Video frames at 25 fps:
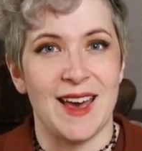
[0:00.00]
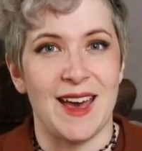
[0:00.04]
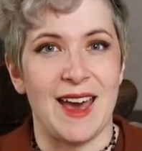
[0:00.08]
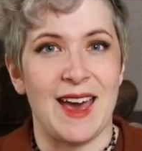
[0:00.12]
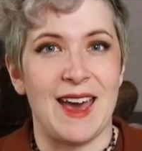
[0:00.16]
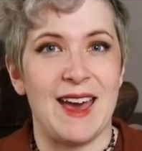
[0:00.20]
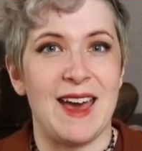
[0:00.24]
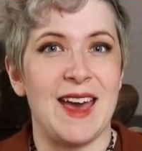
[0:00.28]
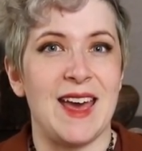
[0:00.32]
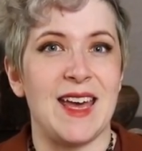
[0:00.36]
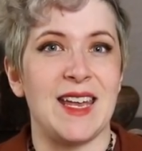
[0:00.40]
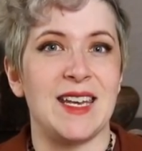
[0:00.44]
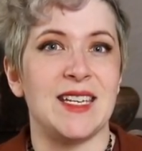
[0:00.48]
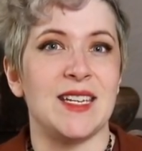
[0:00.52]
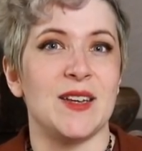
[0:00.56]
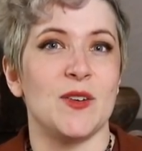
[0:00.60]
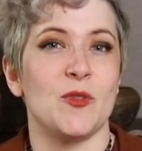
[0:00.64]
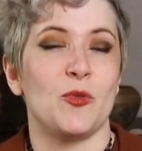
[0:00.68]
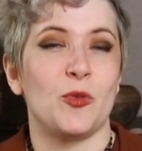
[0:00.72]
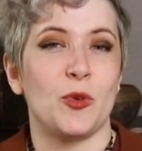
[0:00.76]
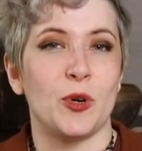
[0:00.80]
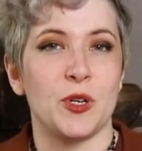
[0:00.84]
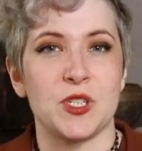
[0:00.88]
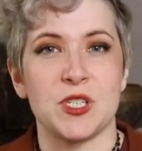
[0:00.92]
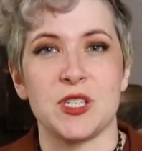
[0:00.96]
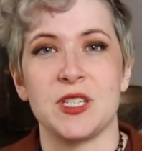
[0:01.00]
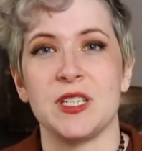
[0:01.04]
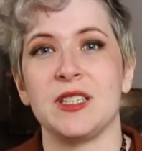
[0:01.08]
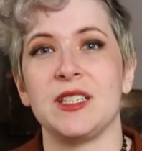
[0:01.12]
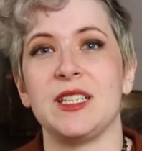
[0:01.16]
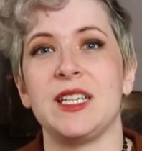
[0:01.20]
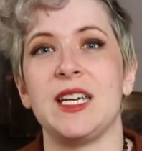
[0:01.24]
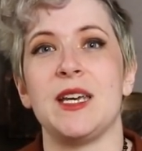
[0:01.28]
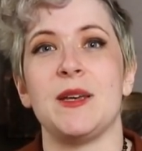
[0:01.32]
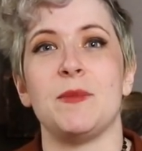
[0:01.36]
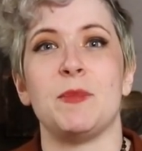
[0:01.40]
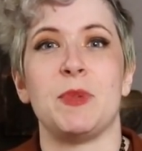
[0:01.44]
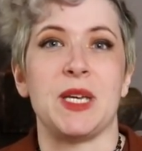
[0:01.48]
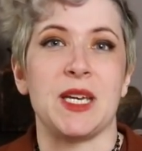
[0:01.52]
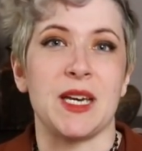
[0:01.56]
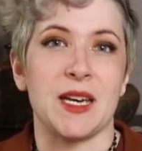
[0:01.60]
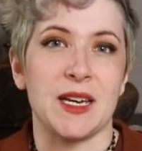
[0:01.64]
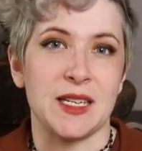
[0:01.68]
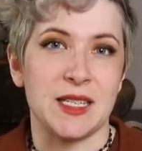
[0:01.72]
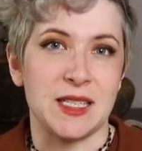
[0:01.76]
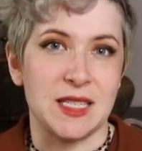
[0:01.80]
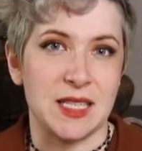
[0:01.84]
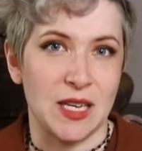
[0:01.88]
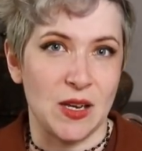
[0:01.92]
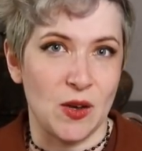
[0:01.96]
And fortunately,
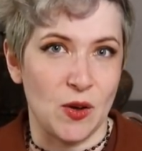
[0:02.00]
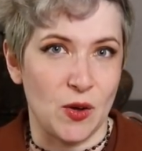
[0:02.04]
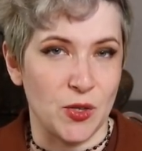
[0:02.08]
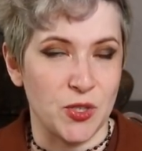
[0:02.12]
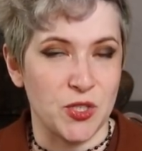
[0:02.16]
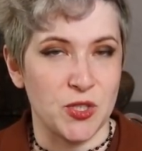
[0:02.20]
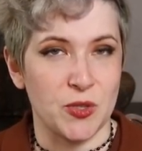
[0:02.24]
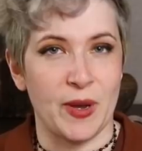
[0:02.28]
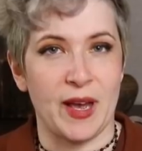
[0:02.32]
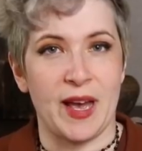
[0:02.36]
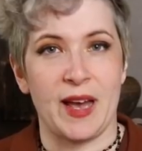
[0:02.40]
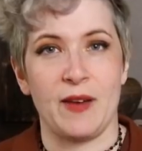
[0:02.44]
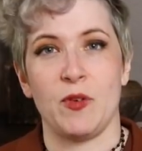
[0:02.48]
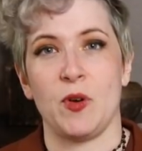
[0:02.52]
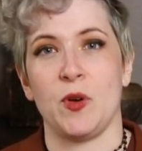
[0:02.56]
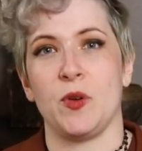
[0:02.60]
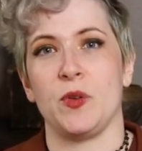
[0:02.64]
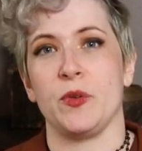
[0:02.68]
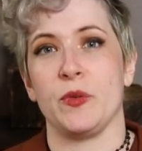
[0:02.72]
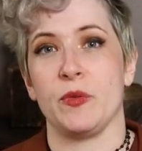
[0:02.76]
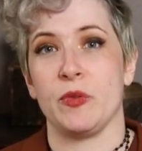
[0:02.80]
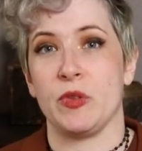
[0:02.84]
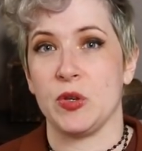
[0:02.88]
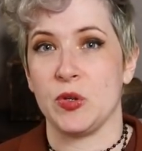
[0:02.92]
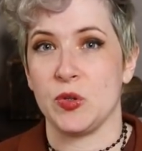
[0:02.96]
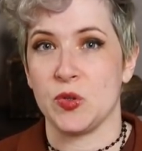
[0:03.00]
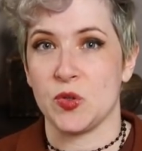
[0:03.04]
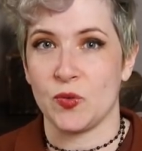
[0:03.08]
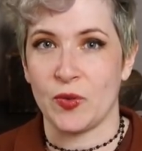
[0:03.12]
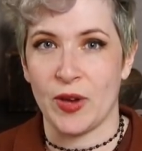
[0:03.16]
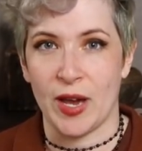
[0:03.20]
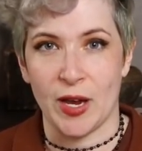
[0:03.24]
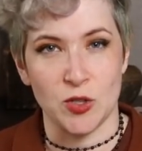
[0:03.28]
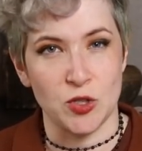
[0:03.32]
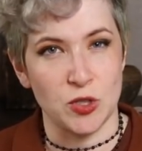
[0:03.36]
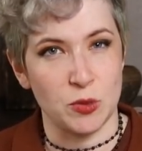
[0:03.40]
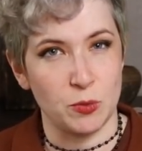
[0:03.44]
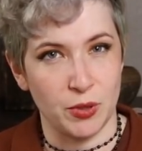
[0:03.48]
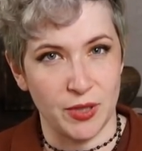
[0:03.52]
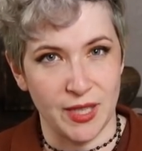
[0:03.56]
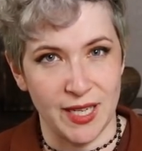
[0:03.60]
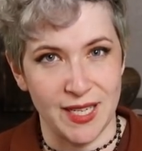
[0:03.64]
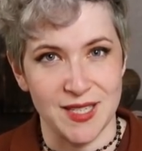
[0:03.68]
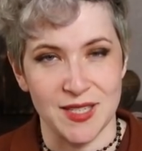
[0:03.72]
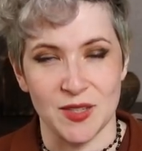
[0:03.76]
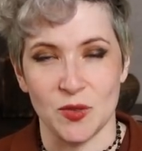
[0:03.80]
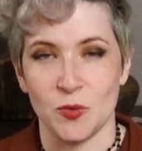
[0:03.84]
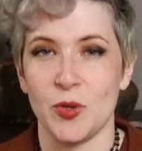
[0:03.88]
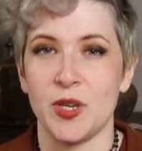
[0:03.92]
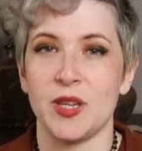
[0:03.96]
because they also have all of those fashion
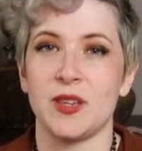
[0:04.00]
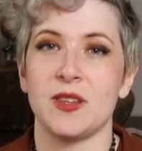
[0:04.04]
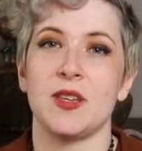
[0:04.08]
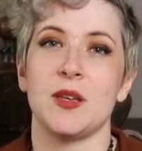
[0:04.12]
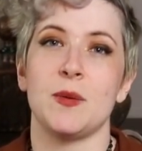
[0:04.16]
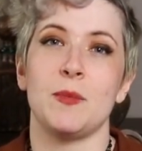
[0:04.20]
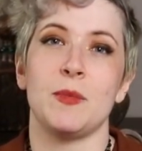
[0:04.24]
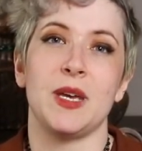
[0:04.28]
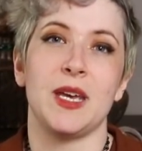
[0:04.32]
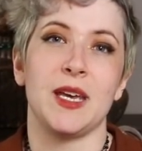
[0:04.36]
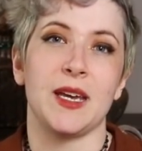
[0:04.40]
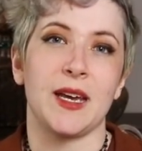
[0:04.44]
plates and with them,